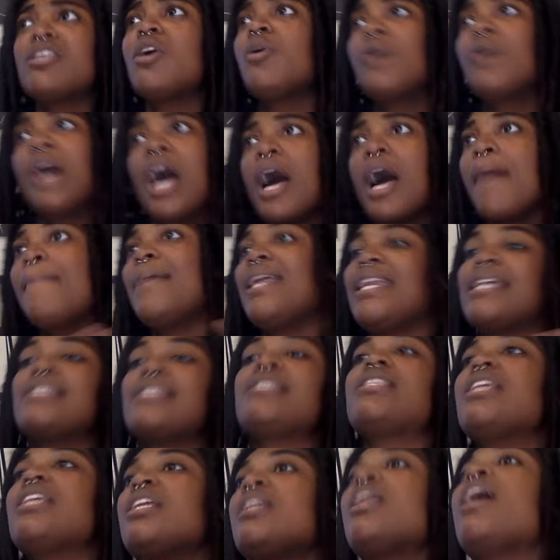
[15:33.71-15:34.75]
Oh, come and
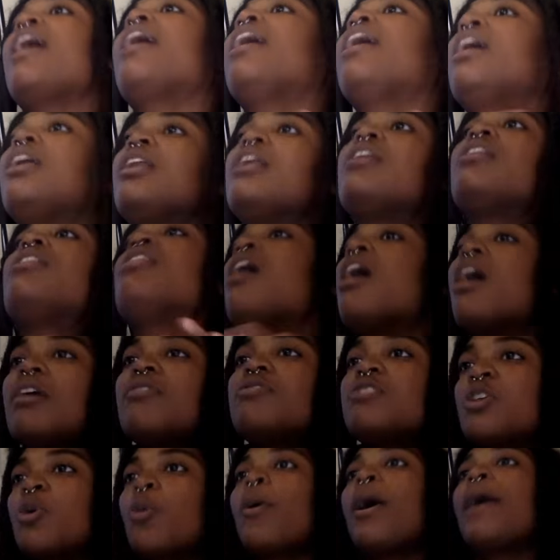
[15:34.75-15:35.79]
extend a hand in
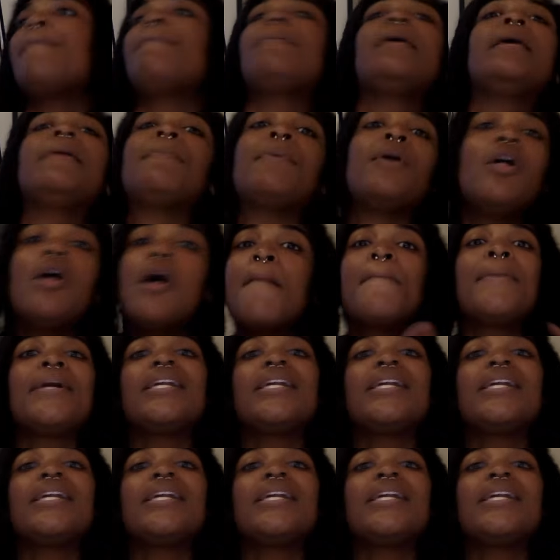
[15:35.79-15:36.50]
love to white people,